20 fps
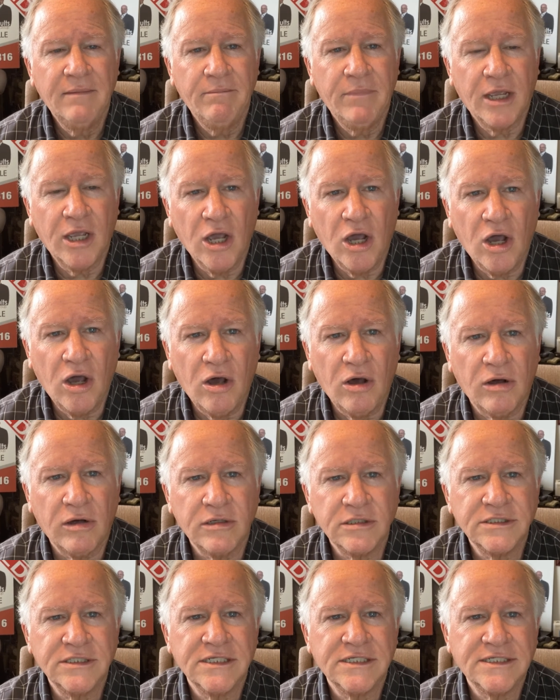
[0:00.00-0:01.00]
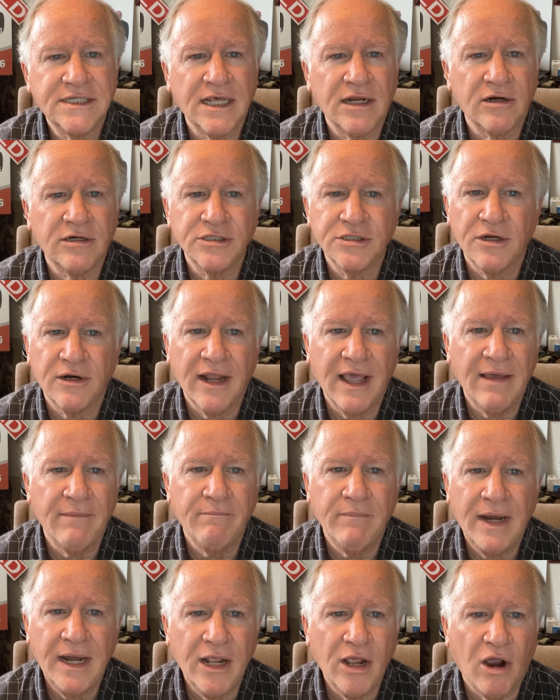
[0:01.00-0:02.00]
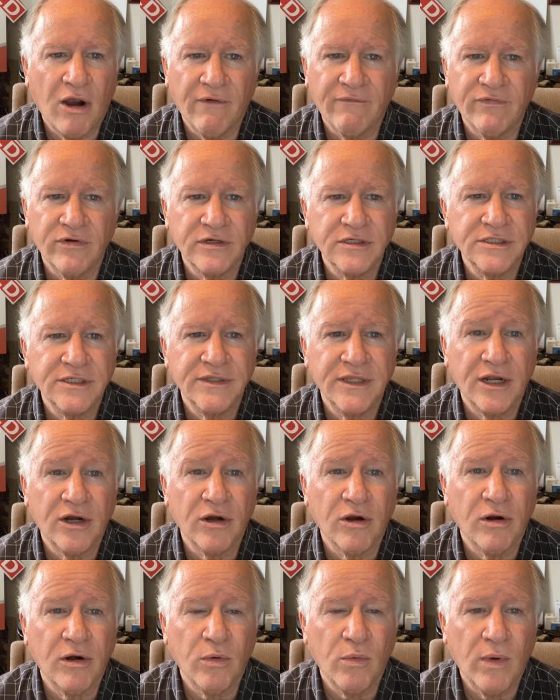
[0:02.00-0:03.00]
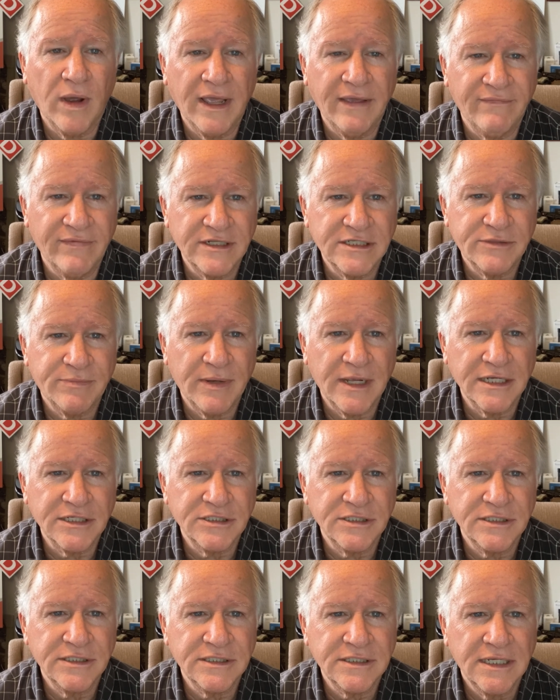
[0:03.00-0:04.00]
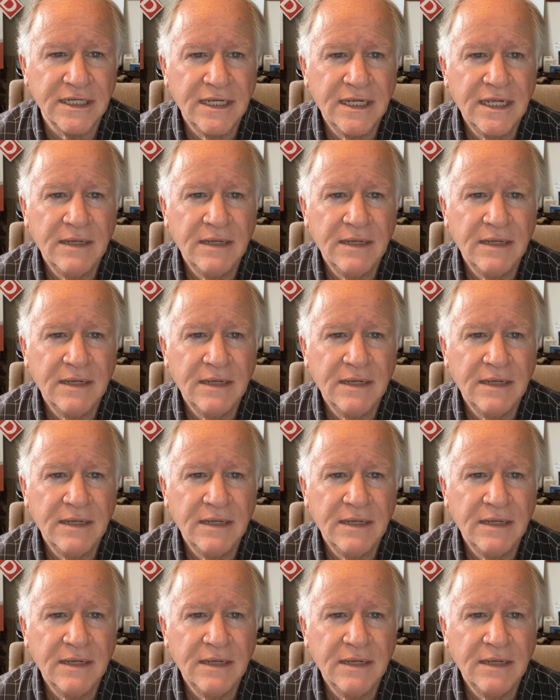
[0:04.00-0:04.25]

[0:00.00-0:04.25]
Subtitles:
because the seller is going to have many offers that are going to waive inspections.